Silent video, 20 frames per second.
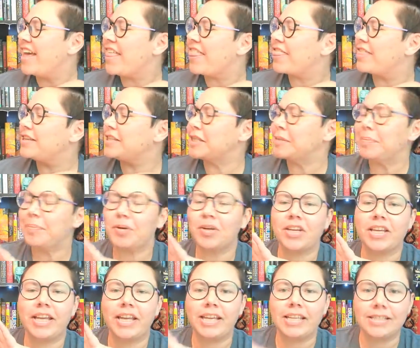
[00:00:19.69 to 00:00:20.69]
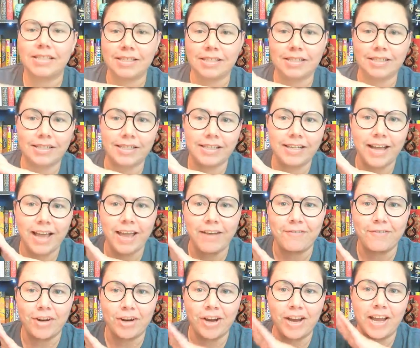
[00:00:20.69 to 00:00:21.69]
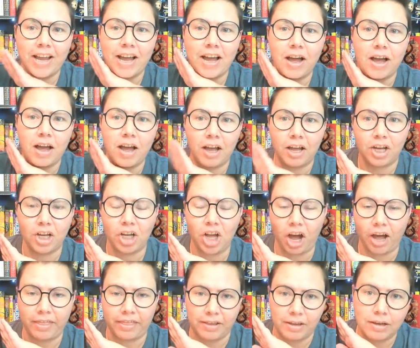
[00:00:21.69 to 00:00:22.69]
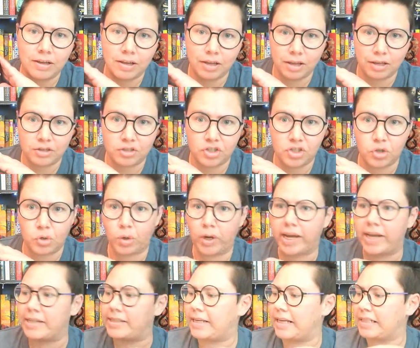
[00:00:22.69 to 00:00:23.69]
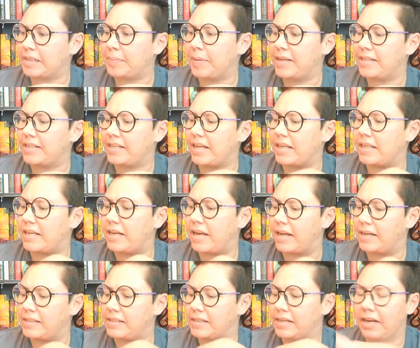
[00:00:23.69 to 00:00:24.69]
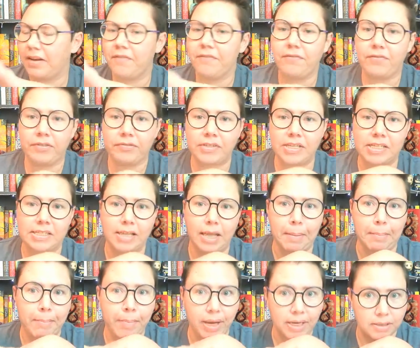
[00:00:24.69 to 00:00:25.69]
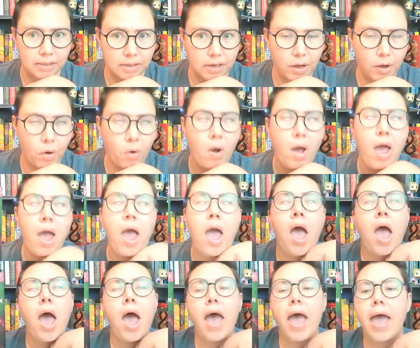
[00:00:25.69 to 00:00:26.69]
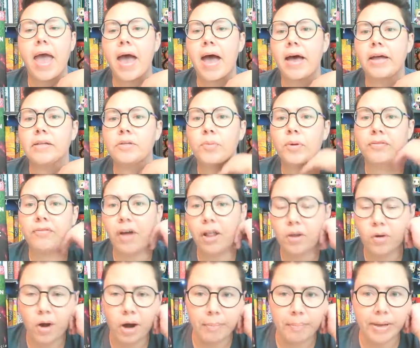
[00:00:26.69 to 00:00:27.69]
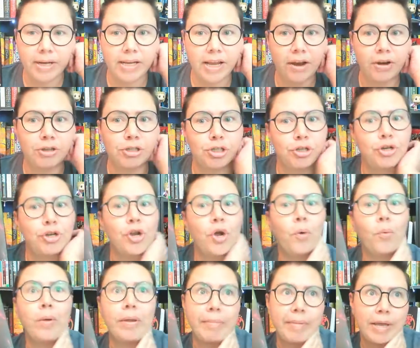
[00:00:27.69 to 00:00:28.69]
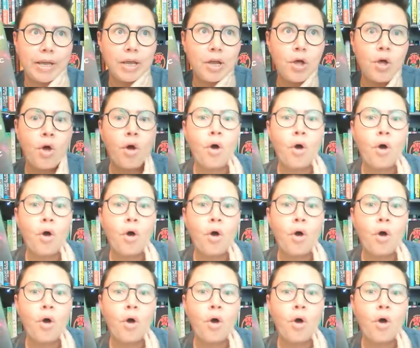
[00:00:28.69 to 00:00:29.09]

This book is indeed a very gothic story. It takes place in the 1950s in Mexico, and we follow our main character, Noemi